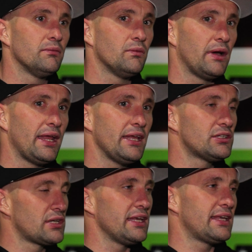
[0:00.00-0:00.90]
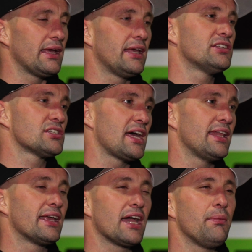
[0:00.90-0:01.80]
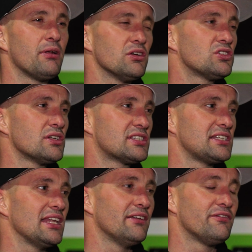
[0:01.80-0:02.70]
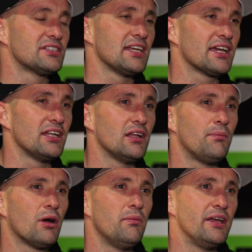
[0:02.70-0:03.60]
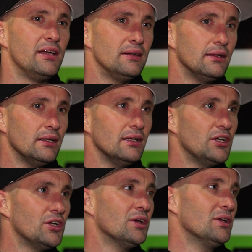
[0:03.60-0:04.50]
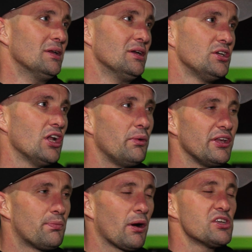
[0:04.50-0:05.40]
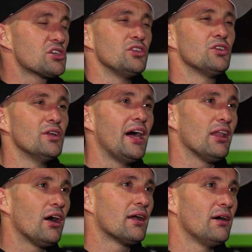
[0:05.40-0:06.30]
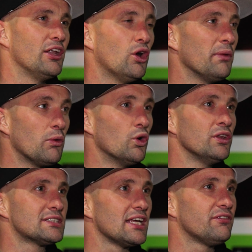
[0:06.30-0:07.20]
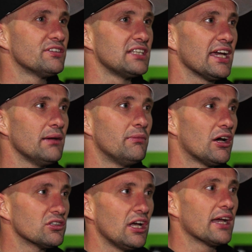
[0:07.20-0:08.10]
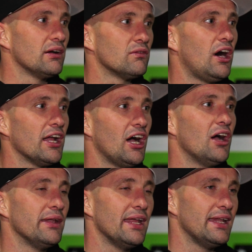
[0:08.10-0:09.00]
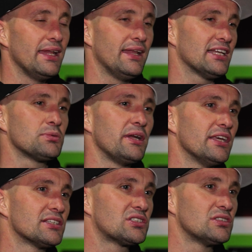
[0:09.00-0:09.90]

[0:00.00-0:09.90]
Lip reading: when he just had that gap, and I was sort of settling for second, and I probably, you know, you probably shouldn't do that. Like, I normally wouldn't settle for second, but I was like, righto, and then that's when you